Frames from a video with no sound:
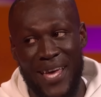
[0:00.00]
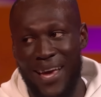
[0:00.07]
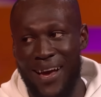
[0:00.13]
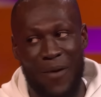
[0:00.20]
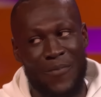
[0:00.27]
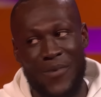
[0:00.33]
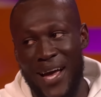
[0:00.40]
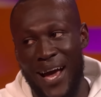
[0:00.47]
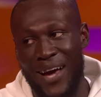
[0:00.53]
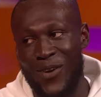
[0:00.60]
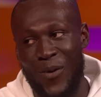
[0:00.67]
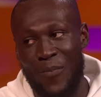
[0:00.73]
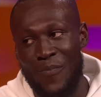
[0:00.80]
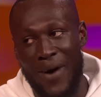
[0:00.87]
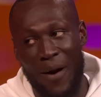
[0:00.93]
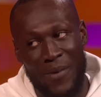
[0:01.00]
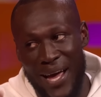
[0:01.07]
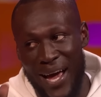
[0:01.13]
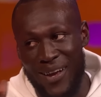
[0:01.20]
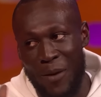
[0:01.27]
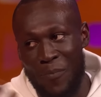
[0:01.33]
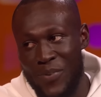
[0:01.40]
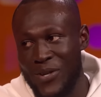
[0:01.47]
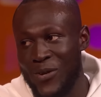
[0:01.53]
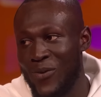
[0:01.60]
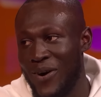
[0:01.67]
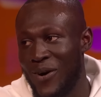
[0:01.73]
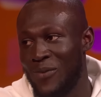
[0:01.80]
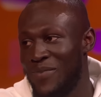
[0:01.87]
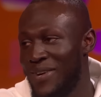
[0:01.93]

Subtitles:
going up in the world.